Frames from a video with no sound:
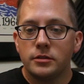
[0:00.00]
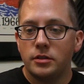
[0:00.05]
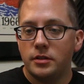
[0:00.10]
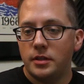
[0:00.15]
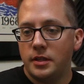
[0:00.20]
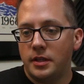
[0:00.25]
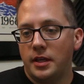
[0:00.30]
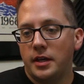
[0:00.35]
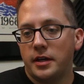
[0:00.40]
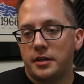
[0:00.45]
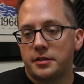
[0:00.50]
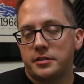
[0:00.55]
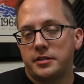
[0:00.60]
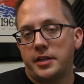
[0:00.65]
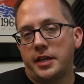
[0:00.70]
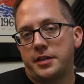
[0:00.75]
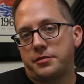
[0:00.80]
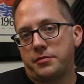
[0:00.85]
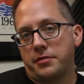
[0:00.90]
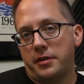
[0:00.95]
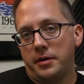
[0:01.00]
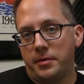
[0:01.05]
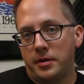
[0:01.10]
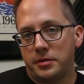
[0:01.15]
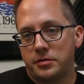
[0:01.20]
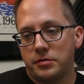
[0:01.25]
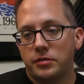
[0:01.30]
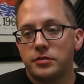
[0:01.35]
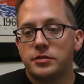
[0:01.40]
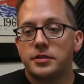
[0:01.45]
So then the accessory
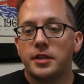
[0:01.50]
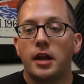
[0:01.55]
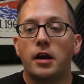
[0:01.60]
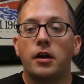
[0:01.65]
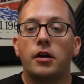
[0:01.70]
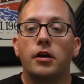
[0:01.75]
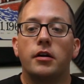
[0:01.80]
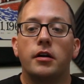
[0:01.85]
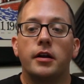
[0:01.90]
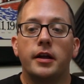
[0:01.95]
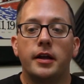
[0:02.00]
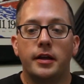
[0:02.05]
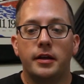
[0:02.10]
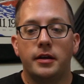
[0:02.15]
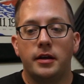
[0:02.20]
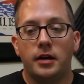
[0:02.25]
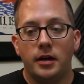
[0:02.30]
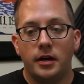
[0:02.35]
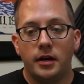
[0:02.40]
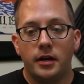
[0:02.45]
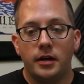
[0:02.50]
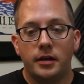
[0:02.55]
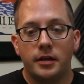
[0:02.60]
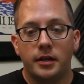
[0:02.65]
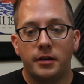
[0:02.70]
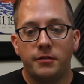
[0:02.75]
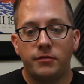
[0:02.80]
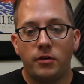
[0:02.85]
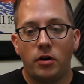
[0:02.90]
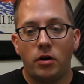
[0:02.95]
muscles that are
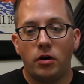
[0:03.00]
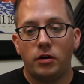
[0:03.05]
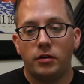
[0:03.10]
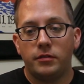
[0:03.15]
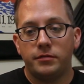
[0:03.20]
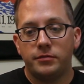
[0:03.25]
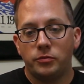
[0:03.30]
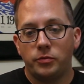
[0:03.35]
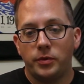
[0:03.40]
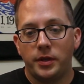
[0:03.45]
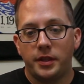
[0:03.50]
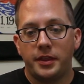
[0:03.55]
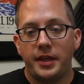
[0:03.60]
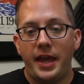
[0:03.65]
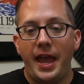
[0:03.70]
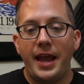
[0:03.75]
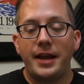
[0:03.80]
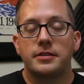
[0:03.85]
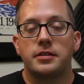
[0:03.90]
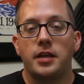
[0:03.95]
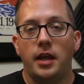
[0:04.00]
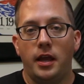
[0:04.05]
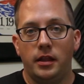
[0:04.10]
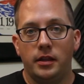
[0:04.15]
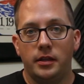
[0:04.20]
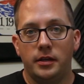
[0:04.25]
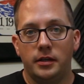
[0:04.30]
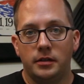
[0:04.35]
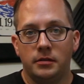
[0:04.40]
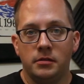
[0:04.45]
involved with
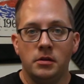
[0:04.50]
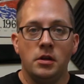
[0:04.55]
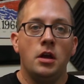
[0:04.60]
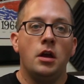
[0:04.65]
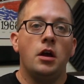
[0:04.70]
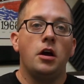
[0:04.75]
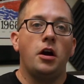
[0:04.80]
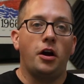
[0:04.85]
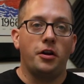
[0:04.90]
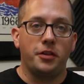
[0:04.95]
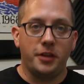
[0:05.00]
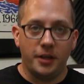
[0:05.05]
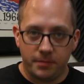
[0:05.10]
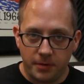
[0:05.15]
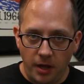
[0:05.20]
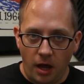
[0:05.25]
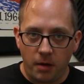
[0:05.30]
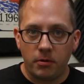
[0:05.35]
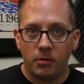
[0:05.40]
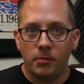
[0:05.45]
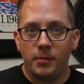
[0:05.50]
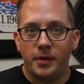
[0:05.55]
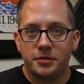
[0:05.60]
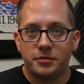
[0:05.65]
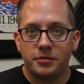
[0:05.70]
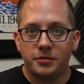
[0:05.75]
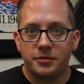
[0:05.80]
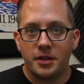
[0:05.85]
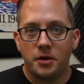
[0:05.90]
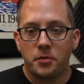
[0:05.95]
exhaling are the abdominal
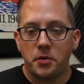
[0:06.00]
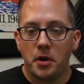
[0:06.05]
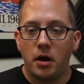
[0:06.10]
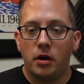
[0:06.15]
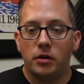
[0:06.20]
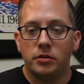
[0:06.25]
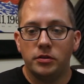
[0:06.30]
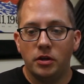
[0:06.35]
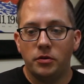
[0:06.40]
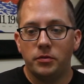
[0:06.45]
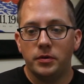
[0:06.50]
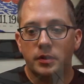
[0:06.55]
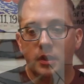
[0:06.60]
muscles that we all know